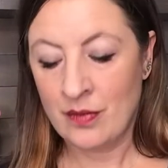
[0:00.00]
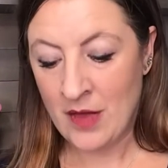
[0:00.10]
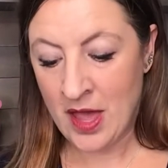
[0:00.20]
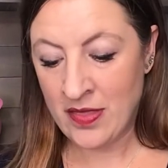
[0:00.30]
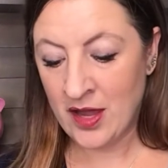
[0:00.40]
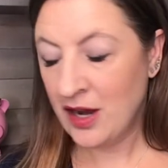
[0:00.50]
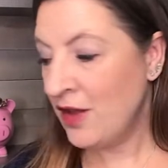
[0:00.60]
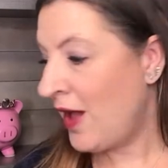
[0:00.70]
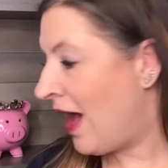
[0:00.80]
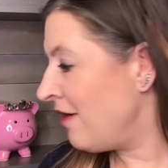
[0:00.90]
And there
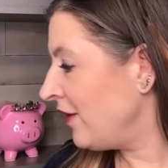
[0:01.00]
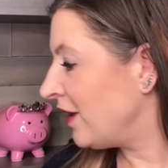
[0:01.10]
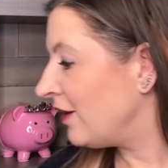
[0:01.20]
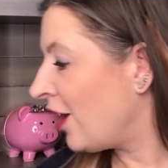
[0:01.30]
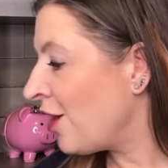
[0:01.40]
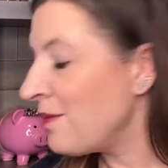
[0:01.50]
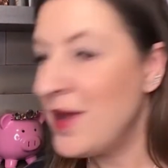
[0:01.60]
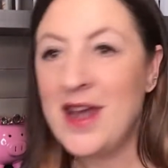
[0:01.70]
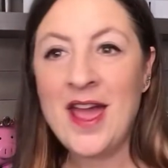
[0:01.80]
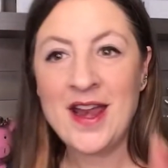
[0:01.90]
you have it, our
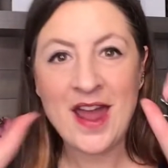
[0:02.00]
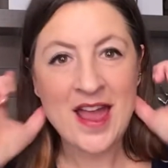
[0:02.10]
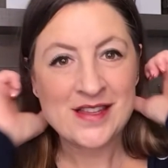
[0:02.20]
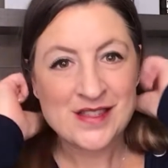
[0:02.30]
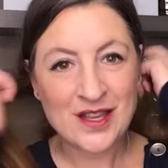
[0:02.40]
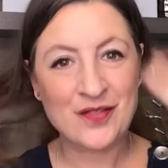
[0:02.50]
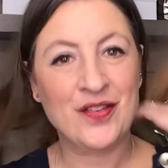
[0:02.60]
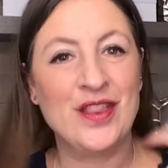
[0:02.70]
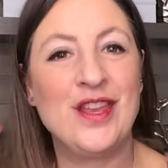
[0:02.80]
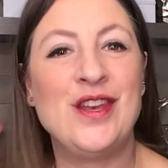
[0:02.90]
Midnight Ice look
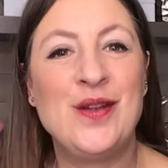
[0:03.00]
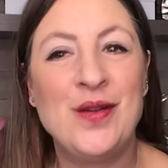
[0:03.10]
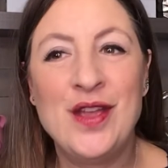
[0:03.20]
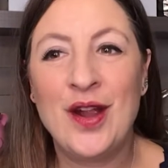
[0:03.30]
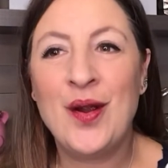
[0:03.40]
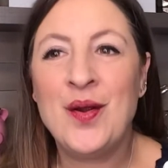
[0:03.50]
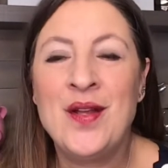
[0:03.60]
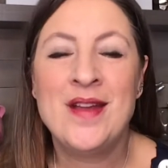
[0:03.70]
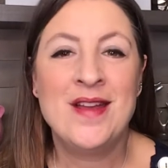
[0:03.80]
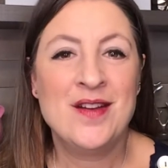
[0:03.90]
for the new year
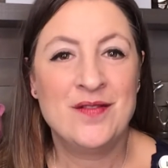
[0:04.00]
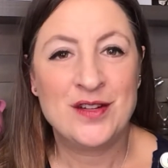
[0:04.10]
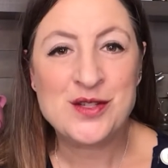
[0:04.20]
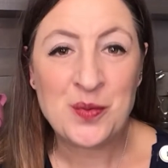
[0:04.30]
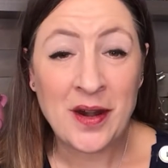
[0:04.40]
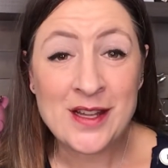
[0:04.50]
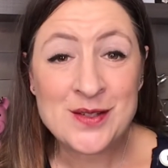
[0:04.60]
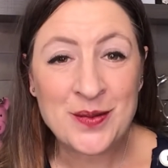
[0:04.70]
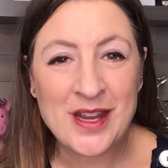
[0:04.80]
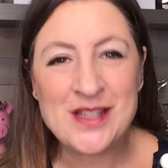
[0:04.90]
for
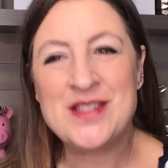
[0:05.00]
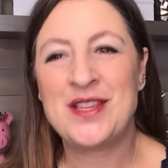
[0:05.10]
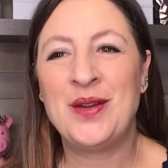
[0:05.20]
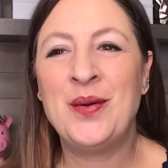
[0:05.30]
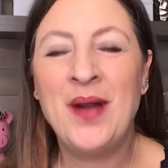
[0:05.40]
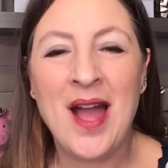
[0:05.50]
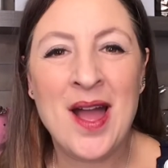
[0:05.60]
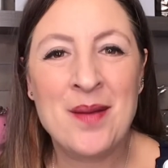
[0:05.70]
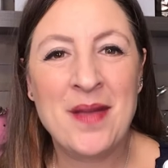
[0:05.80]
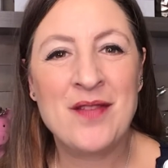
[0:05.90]
2022.
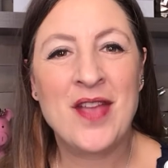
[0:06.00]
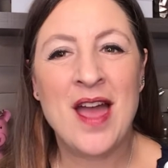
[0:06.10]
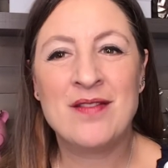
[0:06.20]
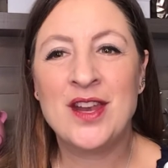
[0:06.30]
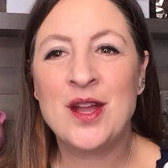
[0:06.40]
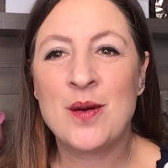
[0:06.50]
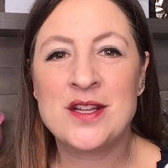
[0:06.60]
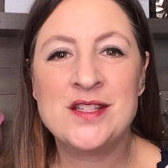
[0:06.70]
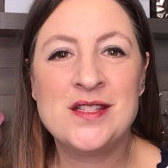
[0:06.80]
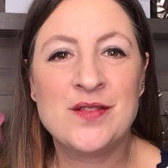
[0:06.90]
If you have any
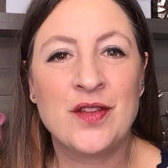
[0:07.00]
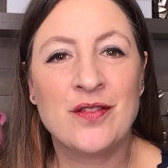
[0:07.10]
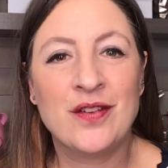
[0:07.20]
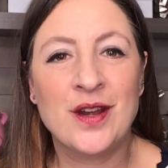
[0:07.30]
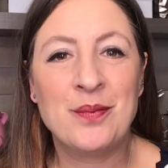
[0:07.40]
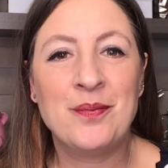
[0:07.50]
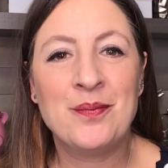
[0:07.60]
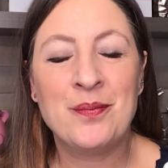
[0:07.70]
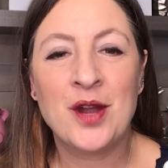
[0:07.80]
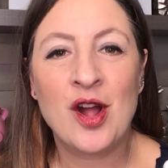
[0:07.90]
questions, feel free to
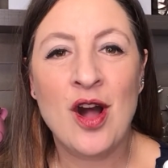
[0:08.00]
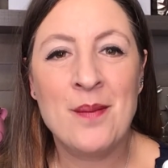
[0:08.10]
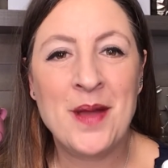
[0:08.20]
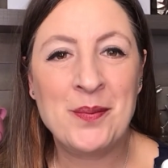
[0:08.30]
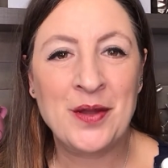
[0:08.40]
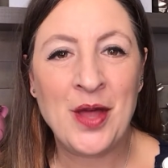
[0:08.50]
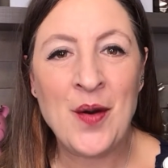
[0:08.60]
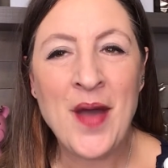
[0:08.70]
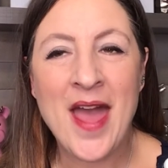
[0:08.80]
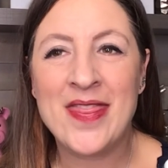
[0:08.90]
put a comment
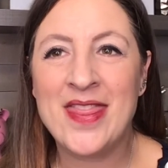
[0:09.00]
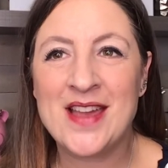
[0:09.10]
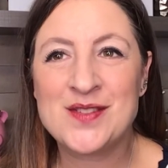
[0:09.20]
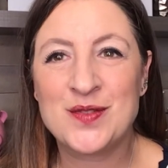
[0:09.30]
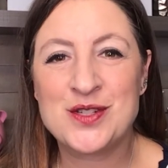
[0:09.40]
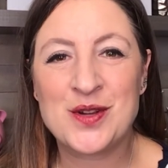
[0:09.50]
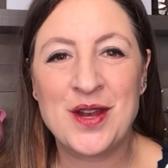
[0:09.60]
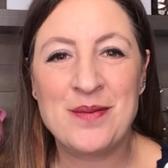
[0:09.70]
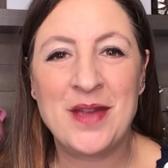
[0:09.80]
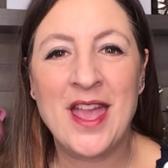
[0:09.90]
below. And thanks for
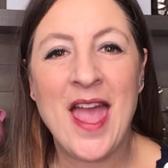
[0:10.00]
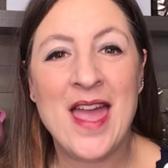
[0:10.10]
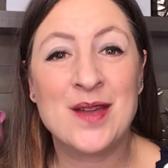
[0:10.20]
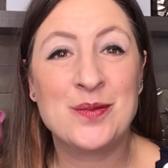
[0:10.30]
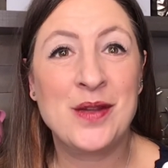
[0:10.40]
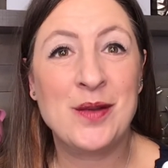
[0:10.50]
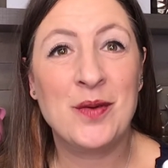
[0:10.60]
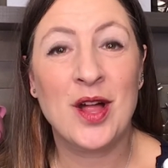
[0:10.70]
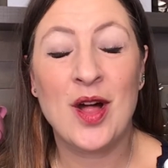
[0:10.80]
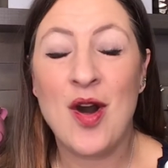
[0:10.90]
joining me. And we
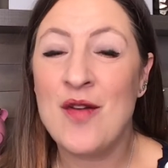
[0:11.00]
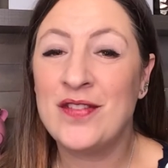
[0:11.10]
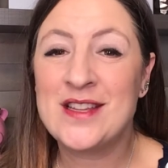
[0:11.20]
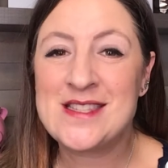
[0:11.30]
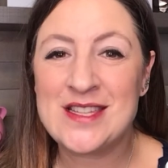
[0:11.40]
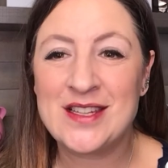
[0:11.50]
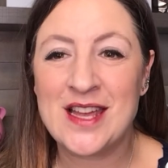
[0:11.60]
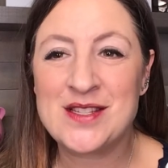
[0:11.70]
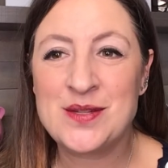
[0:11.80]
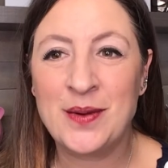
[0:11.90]
will hopefully see you
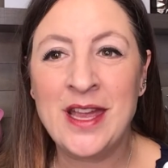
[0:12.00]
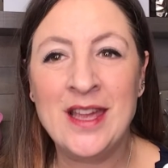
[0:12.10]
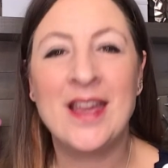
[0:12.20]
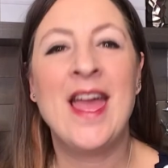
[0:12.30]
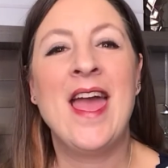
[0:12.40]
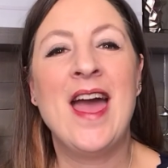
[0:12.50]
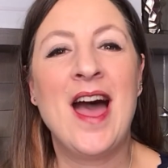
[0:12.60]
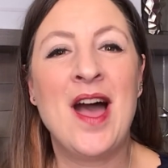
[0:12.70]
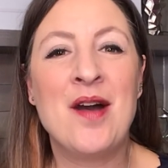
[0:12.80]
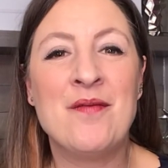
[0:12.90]
next week
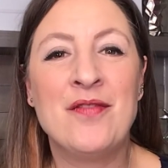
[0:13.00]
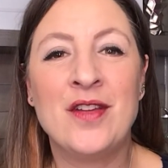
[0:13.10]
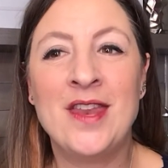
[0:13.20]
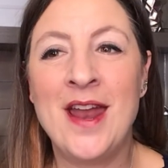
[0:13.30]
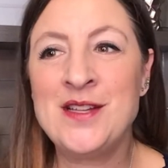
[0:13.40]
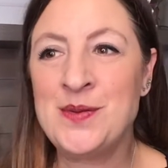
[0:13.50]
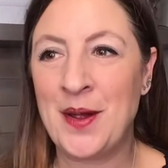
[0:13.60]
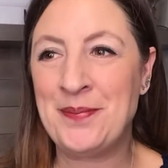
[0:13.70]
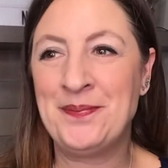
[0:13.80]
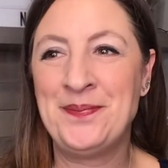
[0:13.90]
for the next one.